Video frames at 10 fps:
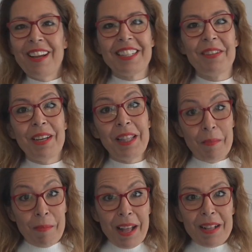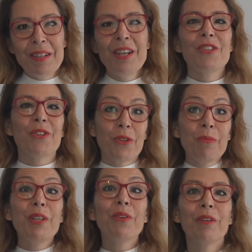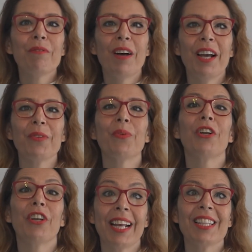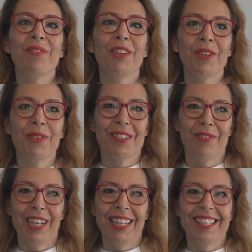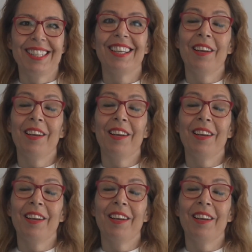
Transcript: activate the bell so you'll be notified when our next video is released.